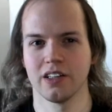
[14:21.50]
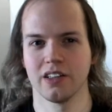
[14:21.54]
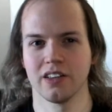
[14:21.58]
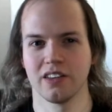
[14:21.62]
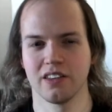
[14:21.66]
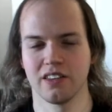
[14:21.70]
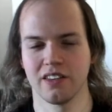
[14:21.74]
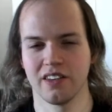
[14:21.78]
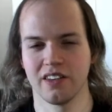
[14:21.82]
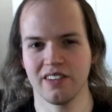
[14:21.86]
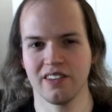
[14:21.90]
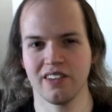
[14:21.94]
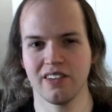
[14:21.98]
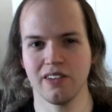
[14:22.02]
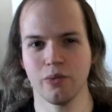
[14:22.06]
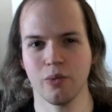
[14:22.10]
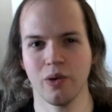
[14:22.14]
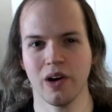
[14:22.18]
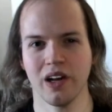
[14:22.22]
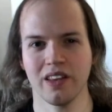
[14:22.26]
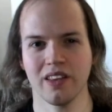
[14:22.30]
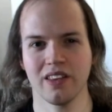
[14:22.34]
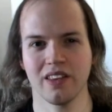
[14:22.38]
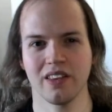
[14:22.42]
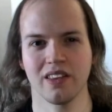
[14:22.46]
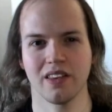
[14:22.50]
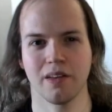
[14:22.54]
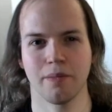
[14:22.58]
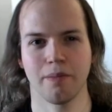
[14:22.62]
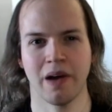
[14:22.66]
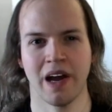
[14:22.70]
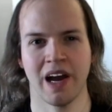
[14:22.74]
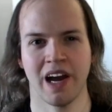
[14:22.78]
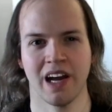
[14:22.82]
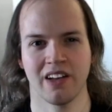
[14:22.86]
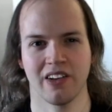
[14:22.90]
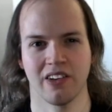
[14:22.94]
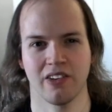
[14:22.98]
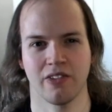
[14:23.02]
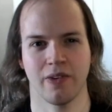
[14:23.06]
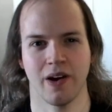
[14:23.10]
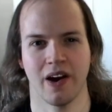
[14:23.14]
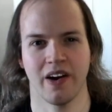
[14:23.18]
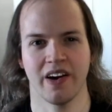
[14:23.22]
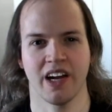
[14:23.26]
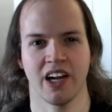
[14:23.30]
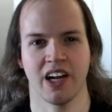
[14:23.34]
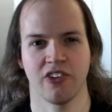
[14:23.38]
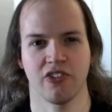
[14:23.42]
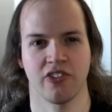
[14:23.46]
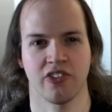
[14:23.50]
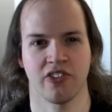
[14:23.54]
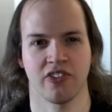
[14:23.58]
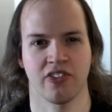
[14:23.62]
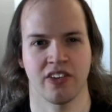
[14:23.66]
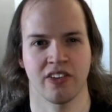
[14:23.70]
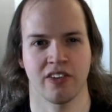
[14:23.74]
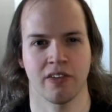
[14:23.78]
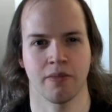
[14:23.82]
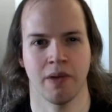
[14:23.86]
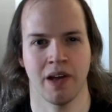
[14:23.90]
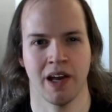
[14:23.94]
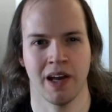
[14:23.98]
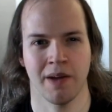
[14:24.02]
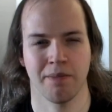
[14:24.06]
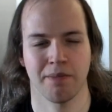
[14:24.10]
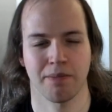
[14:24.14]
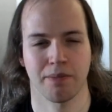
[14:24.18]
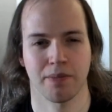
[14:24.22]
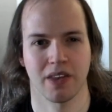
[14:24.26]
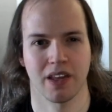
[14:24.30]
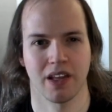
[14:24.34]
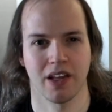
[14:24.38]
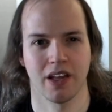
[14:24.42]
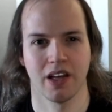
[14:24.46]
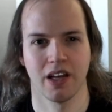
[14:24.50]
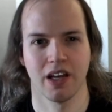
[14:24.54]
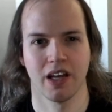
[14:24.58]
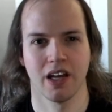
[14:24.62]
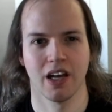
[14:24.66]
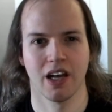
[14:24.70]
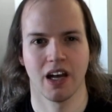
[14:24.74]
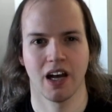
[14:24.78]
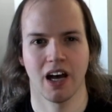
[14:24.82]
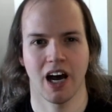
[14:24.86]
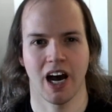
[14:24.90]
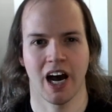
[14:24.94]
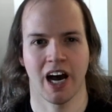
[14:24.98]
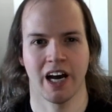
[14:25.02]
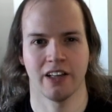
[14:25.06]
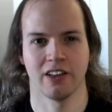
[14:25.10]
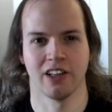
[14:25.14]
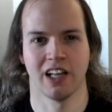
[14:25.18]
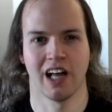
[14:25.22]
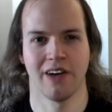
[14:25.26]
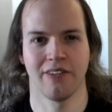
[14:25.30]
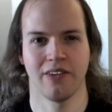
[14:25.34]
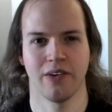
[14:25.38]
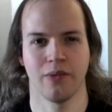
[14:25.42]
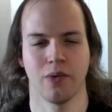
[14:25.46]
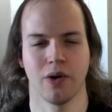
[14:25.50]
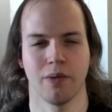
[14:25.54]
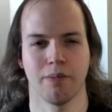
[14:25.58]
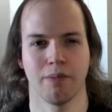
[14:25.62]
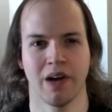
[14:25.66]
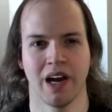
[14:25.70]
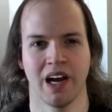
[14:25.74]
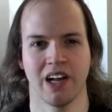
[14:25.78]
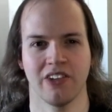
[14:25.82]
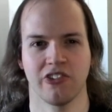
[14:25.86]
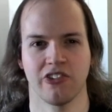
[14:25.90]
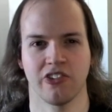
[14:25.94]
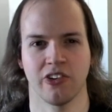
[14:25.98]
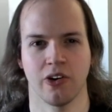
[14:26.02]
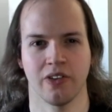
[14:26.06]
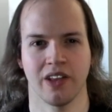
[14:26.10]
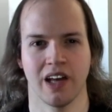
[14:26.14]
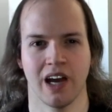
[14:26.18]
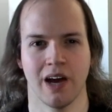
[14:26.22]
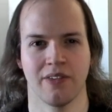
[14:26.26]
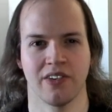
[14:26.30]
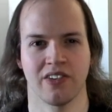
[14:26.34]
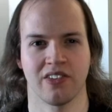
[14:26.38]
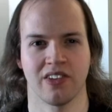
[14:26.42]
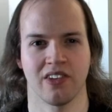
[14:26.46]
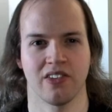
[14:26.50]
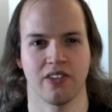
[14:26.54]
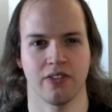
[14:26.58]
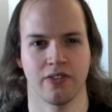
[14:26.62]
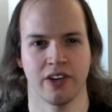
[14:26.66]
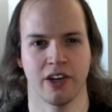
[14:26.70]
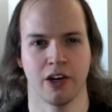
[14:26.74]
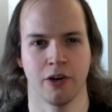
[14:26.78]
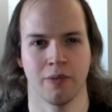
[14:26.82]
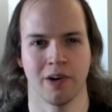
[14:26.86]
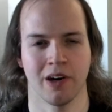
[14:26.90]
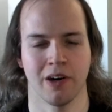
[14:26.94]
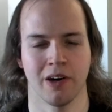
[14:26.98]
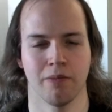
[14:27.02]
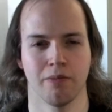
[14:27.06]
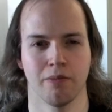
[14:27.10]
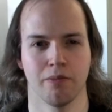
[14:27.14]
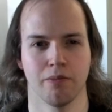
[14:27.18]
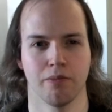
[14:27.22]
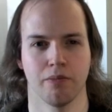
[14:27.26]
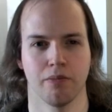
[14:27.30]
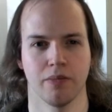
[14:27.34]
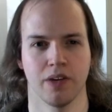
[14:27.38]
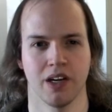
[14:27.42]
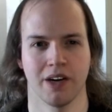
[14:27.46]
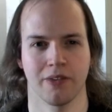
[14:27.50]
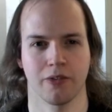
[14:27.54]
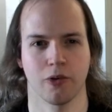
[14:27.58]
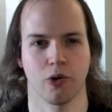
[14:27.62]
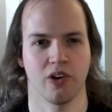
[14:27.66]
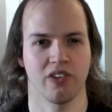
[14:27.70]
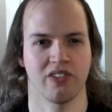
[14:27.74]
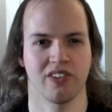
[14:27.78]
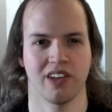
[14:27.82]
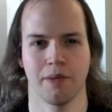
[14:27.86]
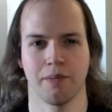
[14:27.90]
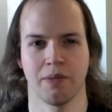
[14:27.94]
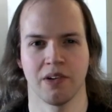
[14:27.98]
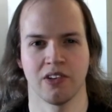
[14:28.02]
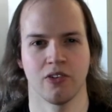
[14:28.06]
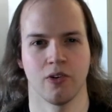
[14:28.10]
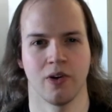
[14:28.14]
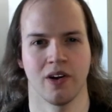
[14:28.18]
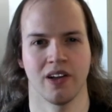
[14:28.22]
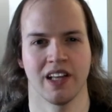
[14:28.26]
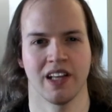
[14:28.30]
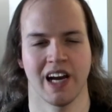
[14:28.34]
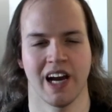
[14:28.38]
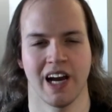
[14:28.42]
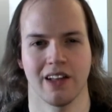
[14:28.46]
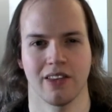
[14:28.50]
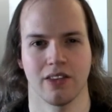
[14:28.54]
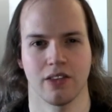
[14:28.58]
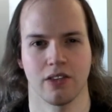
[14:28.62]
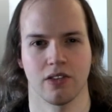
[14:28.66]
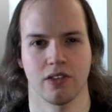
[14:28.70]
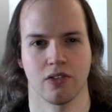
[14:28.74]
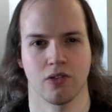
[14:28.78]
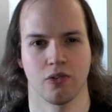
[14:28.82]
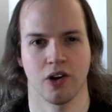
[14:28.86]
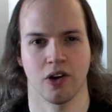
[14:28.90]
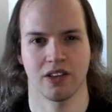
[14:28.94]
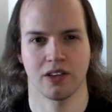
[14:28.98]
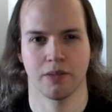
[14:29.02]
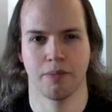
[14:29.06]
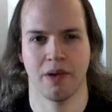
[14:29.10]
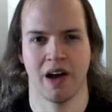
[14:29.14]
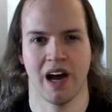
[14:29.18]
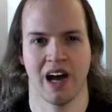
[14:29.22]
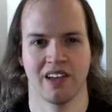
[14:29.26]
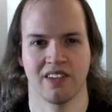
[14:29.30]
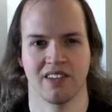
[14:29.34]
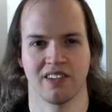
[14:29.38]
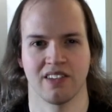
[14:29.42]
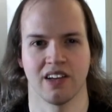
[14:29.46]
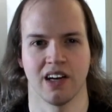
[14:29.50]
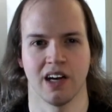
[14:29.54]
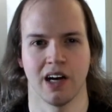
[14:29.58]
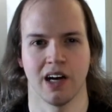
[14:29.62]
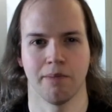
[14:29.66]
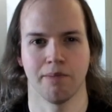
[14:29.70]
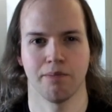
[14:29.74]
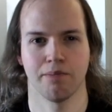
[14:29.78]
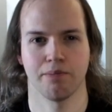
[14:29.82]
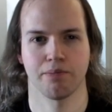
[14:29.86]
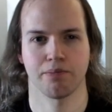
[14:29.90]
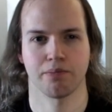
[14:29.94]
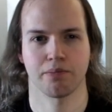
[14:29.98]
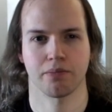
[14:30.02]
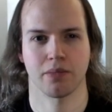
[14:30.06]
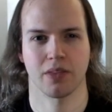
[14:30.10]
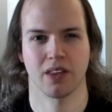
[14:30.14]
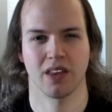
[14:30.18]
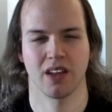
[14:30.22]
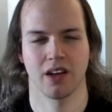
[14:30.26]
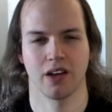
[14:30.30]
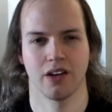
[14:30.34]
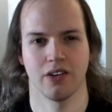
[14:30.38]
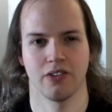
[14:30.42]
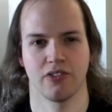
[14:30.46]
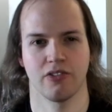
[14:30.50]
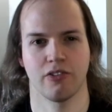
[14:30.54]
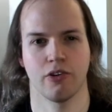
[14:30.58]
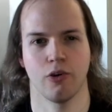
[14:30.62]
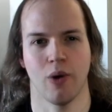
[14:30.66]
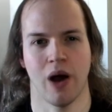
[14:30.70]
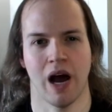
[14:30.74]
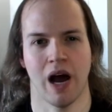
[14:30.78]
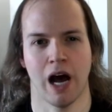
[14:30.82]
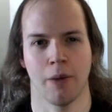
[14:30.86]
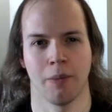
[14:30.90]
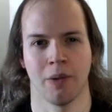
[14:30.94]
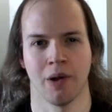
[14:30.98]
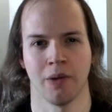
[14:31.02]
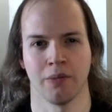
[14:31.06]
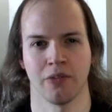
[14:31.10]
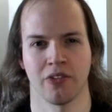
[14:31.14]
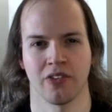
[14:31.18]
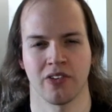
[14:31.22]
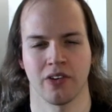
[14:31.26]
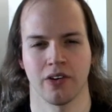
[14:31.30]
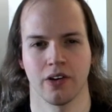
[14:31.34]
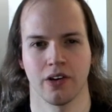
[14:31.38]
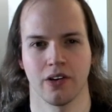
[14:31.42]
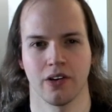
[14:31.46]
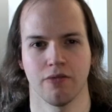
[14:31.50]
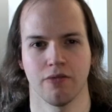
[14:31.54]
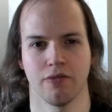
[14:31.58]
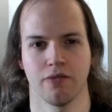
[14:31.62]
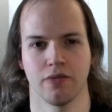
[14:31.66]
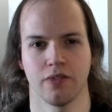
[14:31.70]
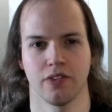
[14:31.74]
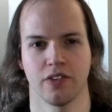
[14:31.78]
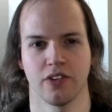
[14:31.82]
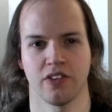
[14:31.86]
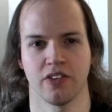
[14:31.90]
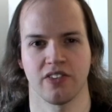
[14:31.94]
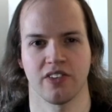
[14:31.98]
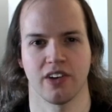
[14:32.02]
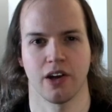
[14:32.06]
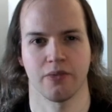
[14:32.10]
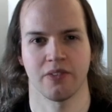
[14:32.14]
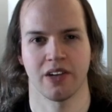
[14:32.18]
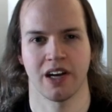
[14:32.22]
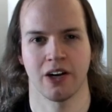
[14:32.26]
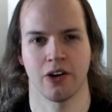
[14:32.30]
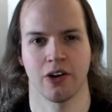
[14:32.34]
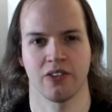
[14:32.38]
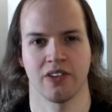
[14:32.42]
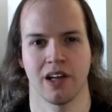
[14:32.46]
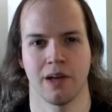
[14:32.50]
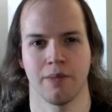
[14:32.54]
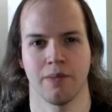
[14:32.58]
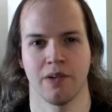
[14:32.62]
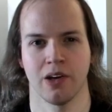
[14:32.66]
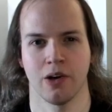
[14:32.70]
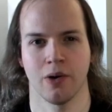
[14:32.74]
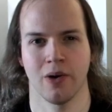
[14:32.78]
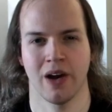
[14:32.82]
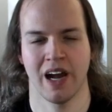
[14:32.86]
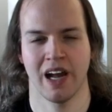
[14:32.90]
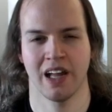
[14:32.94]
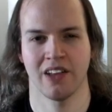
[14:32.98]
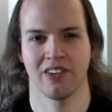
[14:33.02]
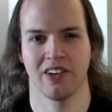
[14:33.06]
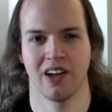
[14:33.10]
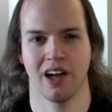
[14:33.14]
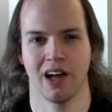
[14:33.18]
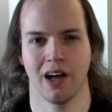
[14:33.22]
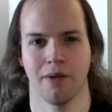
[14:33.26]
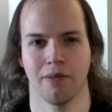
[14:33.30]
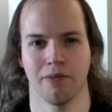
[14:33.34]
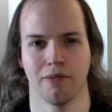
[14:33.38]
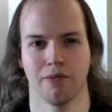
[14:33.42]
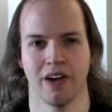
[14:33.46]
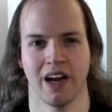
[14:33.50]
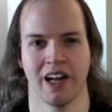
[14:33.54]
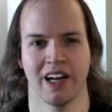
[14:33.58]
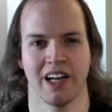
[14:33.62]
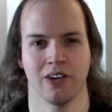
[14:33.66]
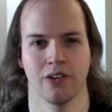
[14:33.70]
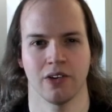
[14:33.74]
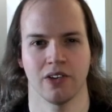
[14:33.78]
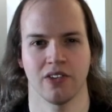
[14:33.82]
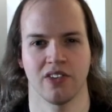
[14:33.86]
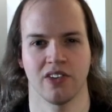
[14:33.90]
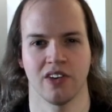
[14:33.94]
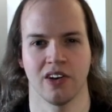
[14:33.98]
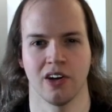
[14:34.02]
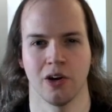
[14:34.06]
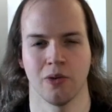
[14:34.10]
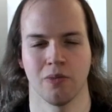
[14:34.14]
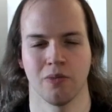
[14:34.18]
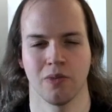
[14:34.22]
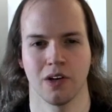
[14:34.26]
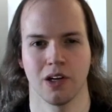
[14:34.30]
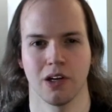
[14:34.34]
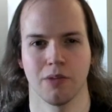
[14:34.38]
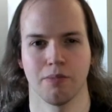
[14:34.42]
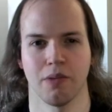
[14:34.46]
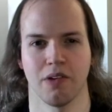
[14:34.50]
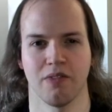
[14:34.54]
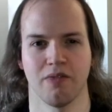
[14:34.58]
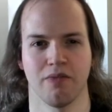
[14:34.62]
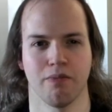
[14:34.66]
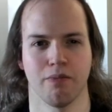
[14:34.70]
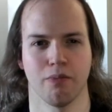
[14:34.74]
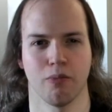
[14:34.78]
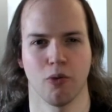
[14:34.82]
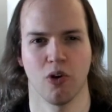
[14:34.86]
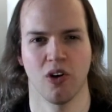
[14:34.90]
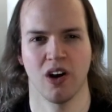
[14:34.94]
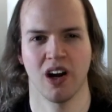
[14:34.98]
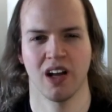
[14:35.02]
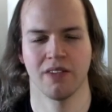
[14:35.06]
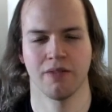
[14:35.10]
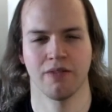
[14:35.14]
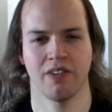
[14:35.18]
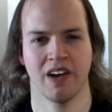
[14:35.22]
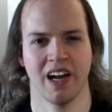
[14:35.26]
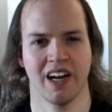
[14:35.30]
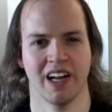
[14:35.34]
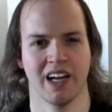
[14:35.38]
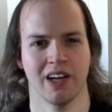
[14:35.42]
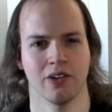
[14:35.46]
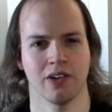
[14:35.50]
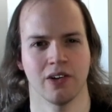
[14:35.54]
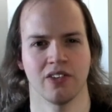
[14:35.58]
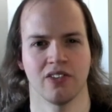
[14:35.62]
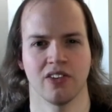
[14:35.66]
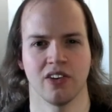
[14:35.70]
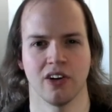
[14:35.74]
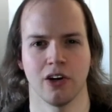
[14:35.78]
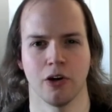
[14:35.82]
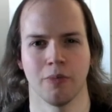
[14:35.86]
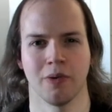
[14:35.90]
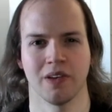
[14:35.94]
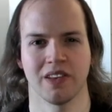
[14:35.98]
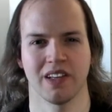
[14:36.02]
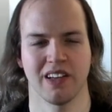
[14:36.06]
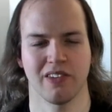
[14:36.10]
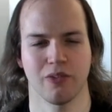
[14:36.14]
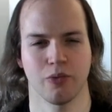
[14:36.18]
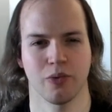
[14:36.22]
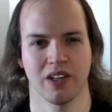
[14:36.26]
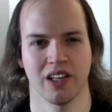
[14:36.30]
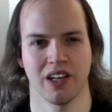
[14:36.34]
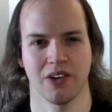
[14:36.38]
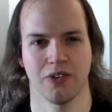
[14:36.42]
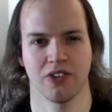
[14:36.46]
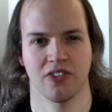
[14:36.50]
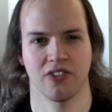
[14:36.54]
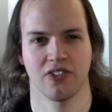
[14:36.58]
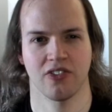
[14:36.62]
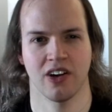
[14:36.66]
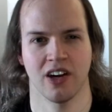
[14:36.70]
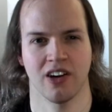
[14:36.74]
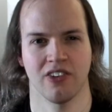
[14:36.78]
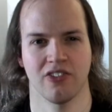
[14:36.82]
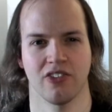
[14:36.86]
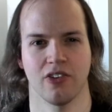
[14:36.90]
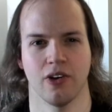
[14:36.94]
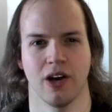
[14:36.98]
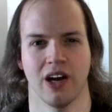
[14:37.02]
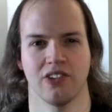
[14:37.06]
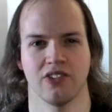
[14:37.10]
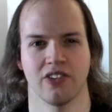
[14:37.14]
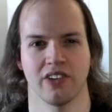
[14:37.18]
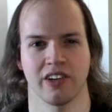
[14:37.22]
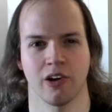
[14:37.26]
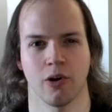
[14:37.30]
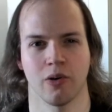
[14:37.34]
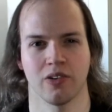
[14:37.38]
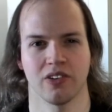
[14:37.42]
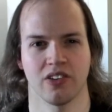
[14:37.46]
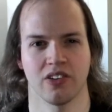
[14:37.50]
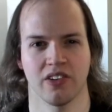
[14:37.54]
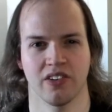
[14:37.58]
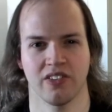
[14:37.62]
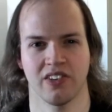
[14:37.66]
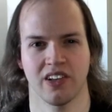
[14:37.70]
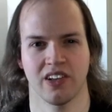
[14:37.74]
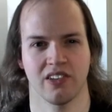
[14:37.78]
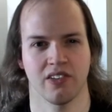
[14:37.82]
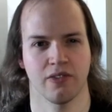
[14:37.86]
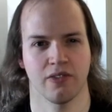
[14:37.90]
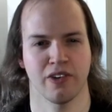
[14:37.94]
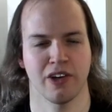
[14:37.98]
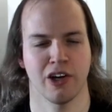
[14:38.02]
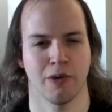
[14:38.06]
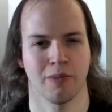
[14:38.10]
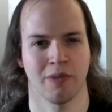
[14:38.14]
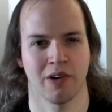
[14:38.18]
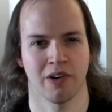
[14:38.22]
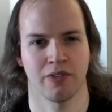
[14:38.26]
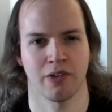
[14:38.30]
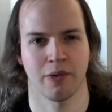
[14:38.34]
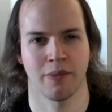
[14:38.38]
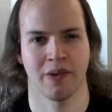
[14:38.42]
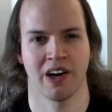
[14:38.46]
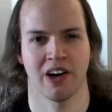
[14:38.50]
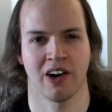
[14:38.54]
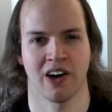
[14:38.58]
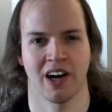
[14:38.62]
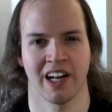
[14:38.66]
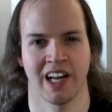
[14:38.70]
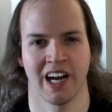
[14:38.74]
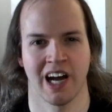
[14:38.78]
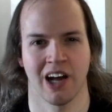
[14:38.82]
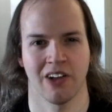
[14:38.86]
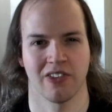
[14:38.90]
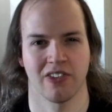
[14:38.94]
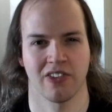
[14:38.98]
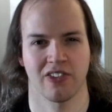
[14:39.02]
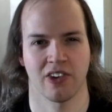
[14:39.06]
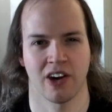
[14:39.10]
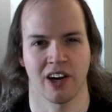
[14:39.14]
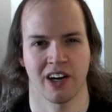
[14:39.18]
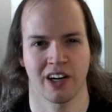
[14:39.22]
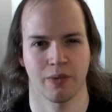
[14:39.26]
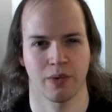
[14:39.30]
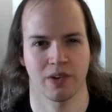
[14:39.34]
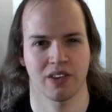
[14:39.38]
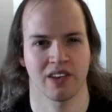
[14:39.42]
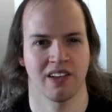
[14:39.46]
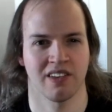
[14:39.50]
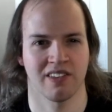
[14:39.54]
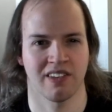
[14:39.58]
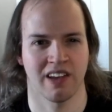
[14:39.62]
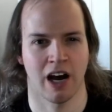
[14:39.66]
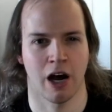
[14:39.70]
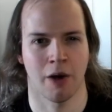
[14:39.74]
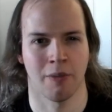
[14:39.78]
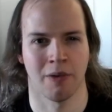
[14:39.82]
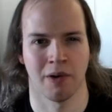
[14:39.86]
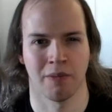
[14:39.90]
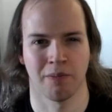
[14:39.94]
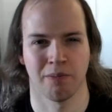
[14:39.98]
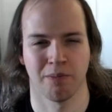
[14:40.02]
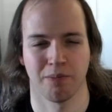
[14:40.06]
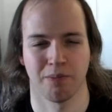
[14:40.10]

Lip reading: This is when the band is very interesting to me. I love it when bands show they have a sense of humor. And of course, they've been doing that throughout the past 2 albums, the self-titled debut and Van Halen 2. But more on Van Halen 2. But that's when they were starting to actually go into their sense of humor from here on out, starting with this album.